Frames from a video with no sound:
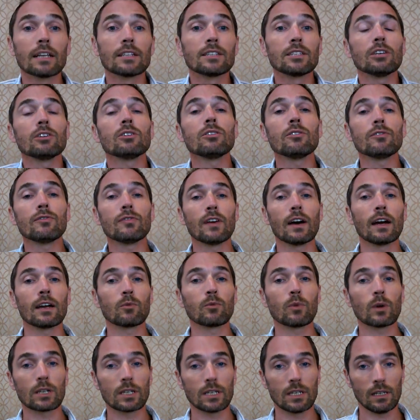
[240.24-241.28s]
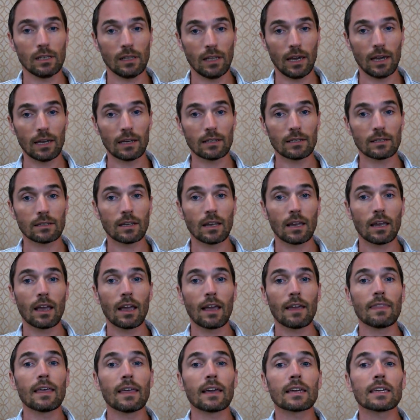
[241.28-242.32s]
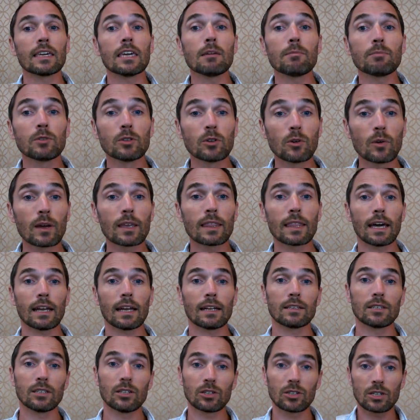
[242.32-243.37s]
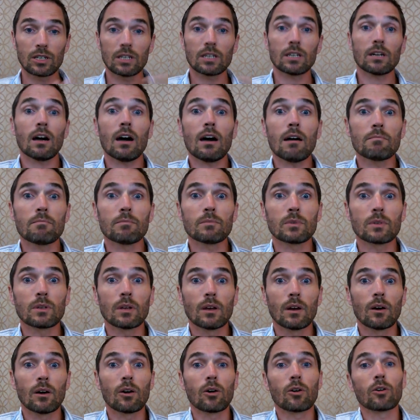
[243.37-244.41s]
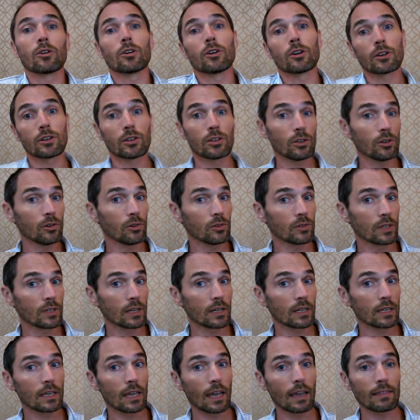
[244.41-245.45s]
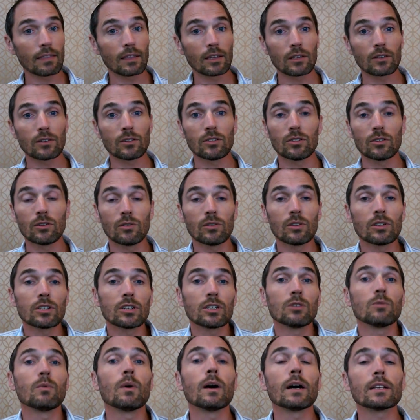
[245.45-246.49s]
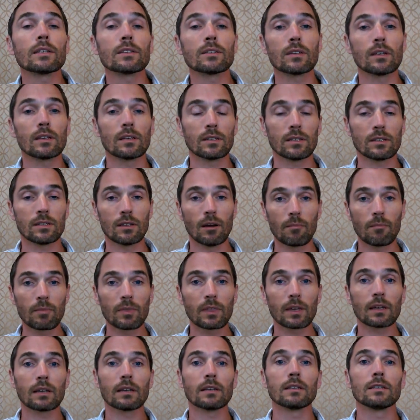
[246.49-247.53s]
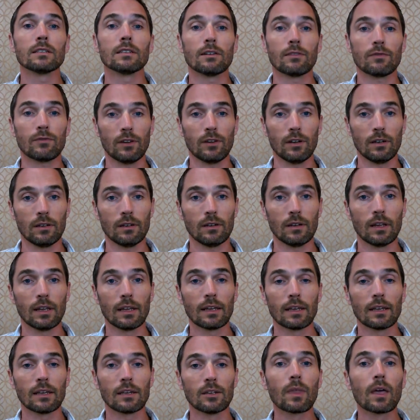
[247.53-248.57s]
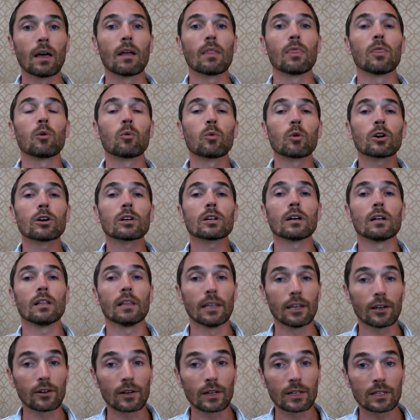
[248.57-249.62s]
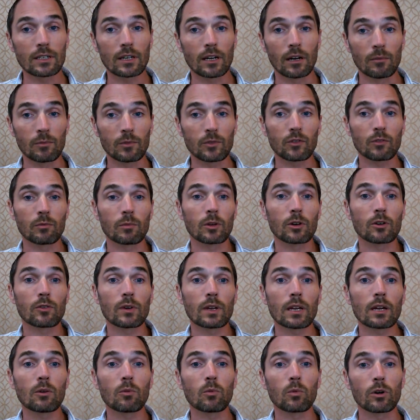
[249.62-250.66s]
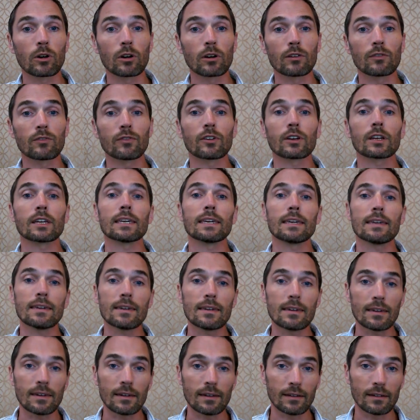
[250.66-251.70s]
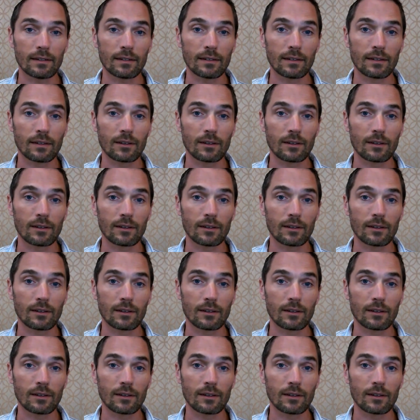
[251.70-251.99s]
until you find what she likes. And then keep doing that until she comes or her cues indicate to you that she wants something different. The word clitoris comes from the Greek word for key,